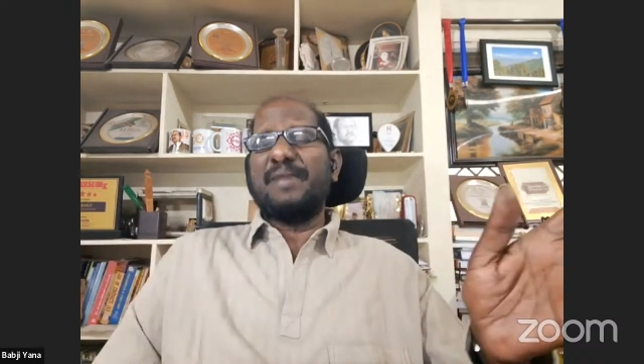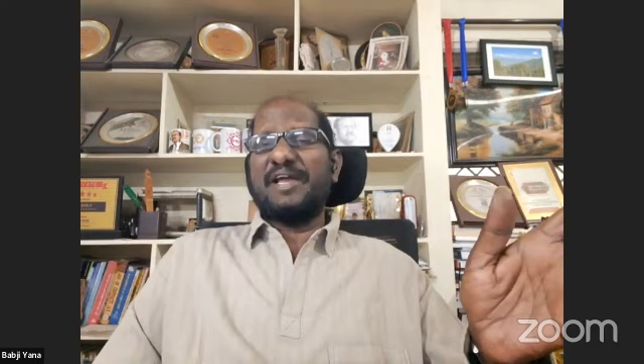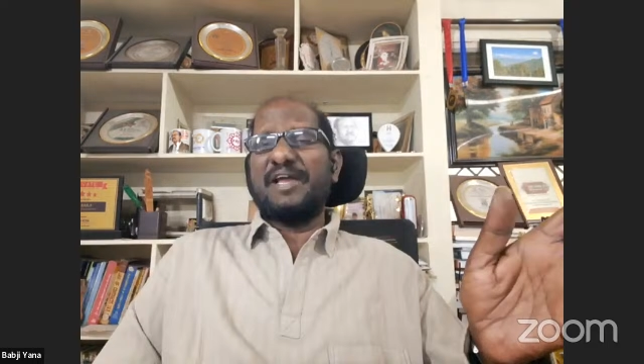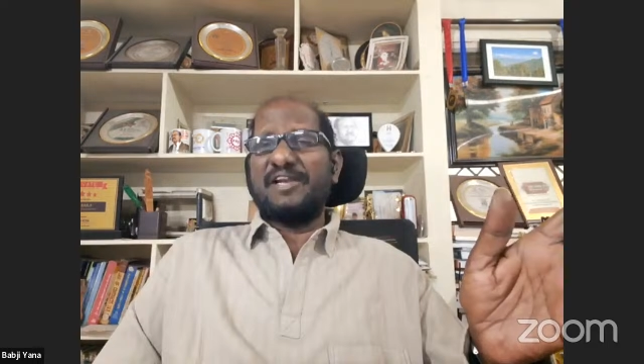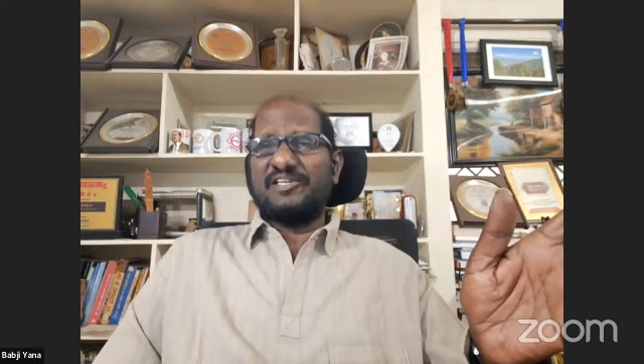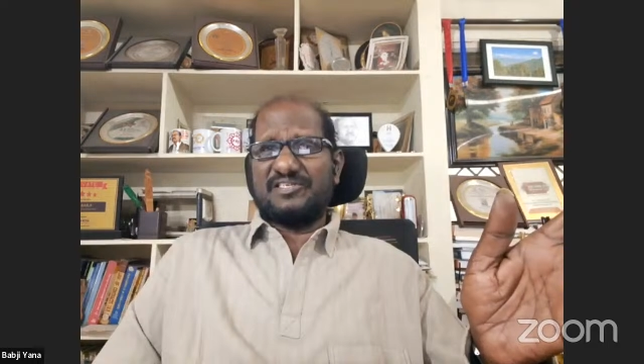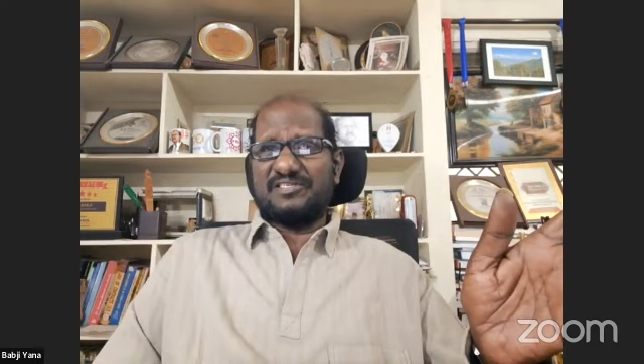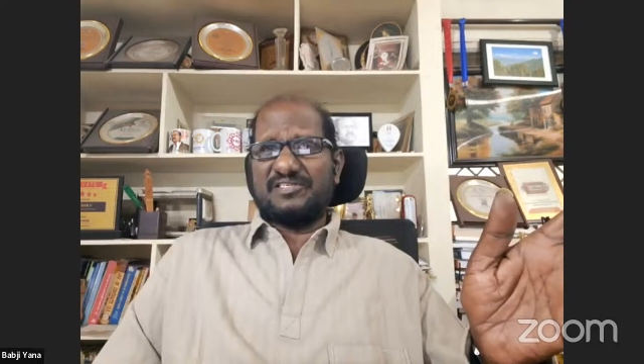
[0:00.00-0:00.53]

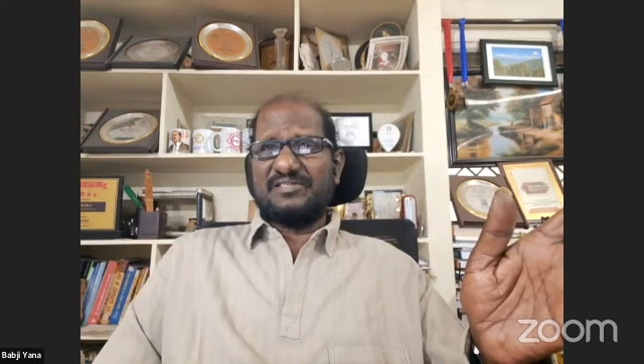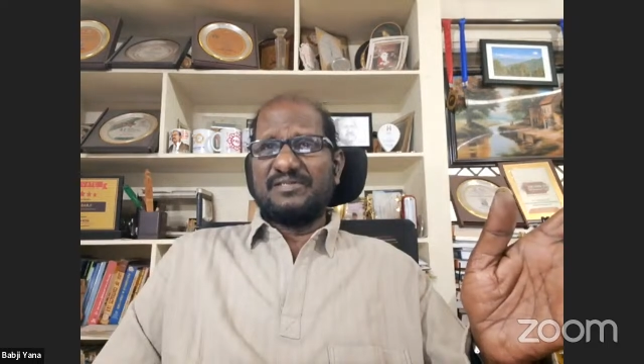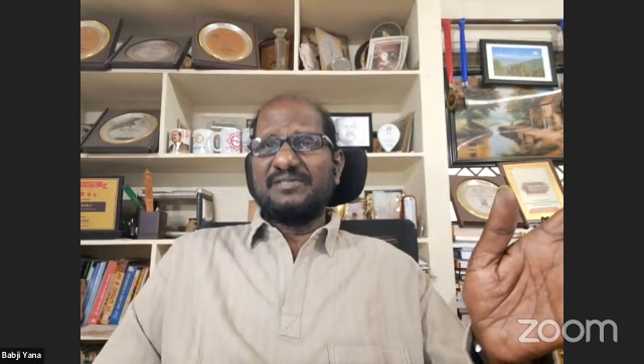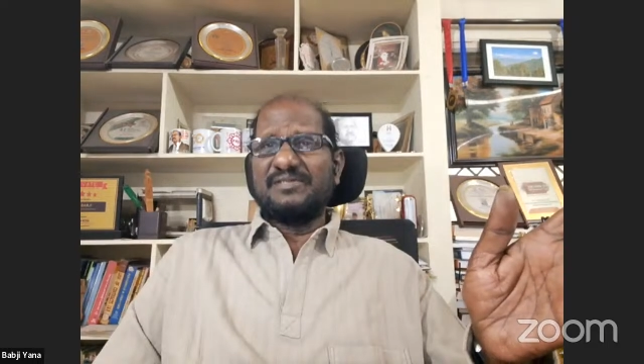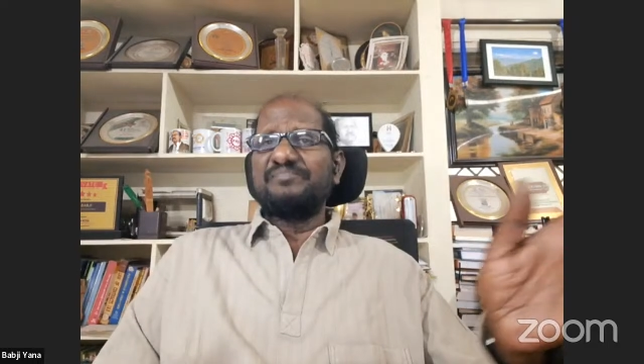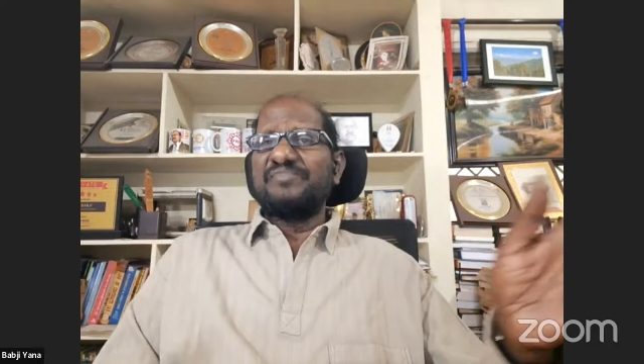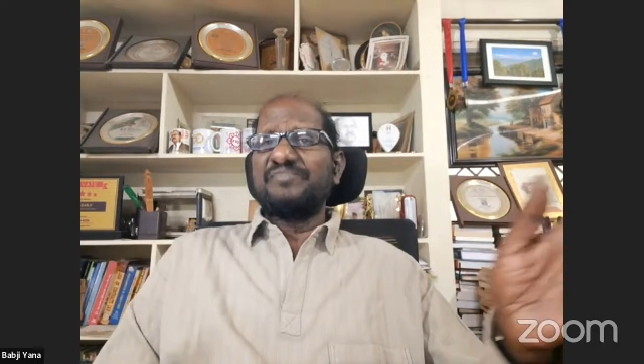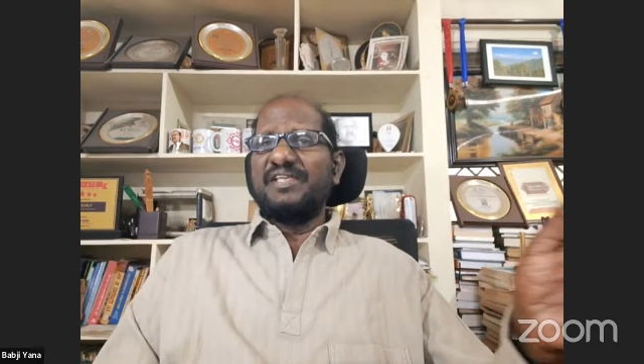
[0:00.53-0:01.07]
managers,
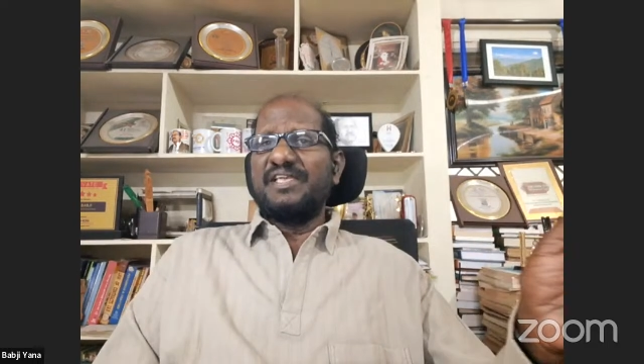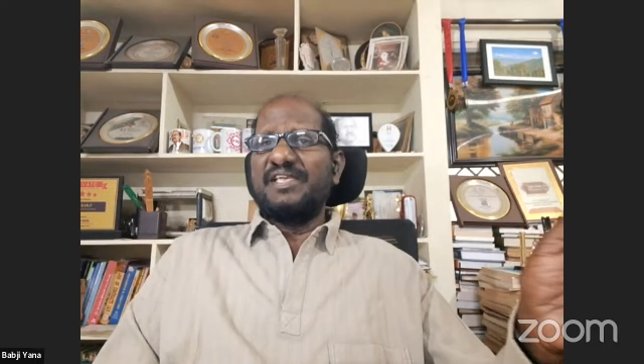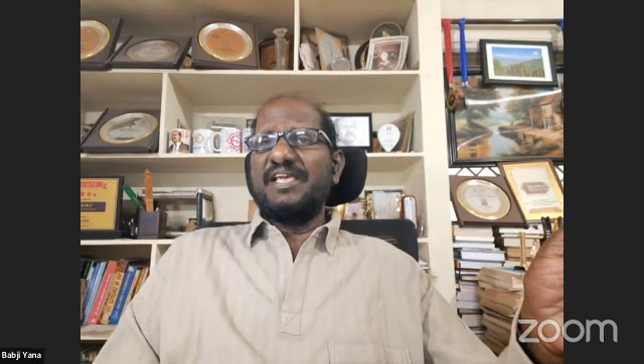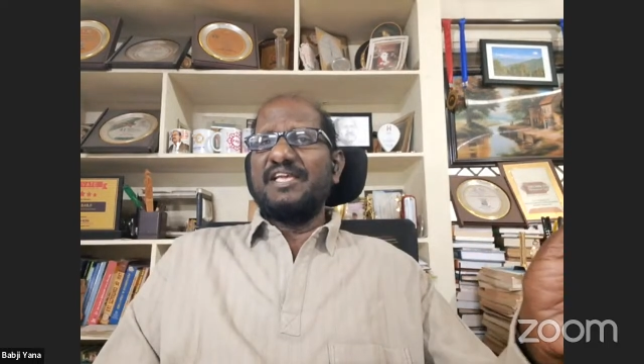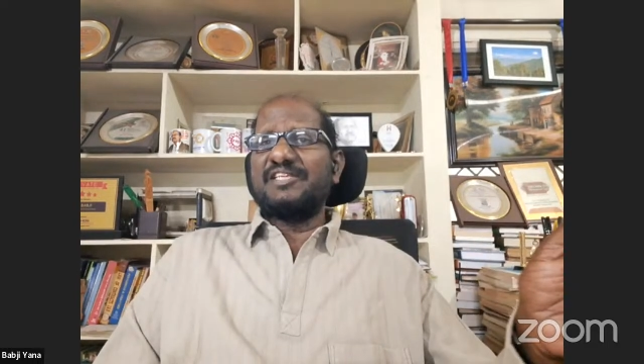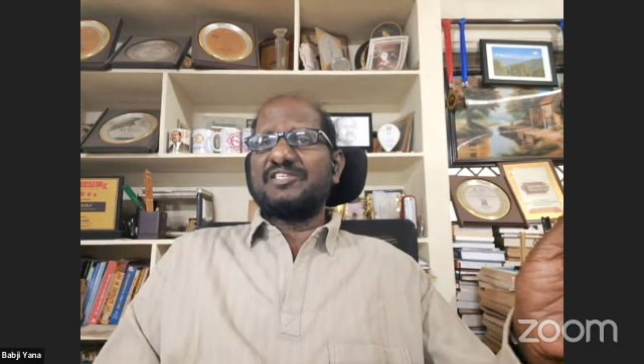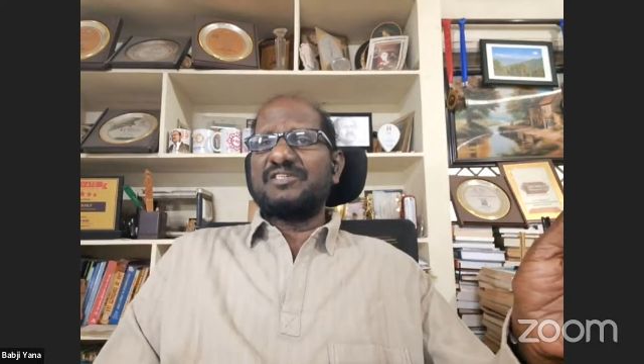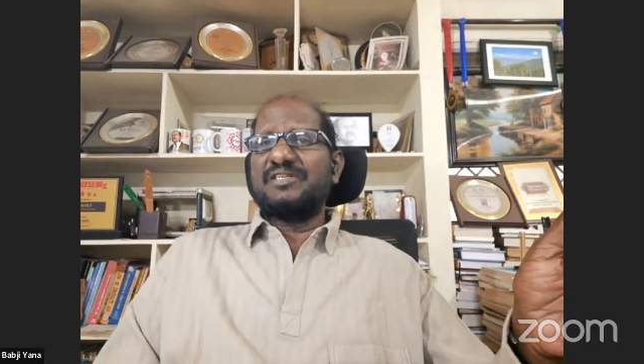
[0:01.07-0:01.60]

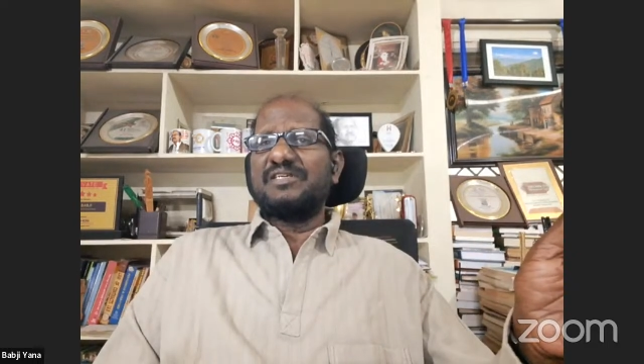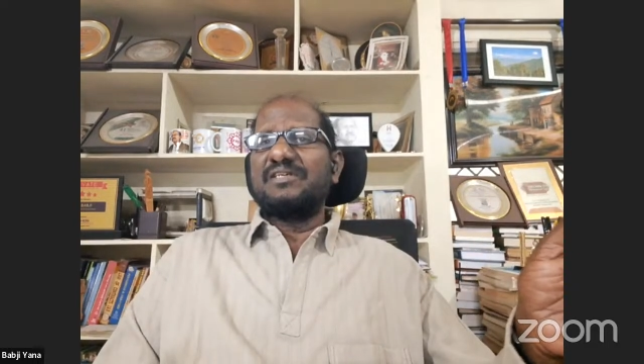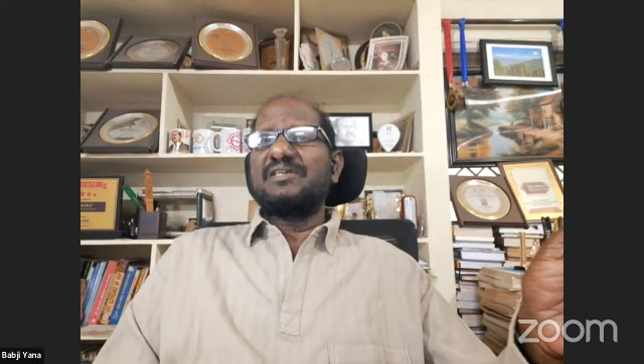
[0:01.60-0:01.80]
each